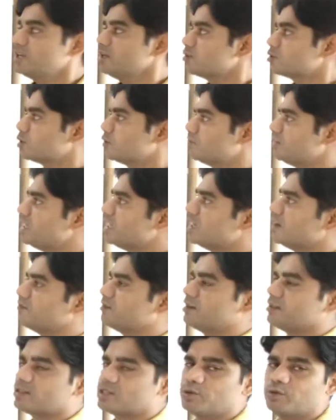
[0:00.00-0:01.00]
So we have
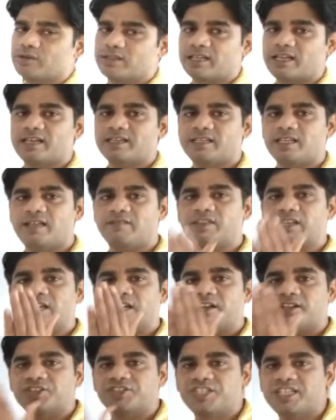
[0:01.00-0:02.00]
understood that if the
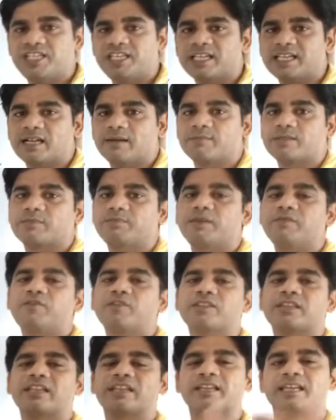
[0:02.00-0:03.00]
letter G comes before
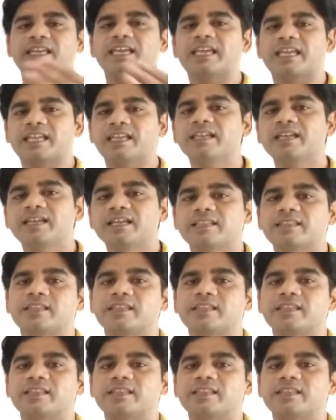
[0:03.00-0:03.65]
the letter N,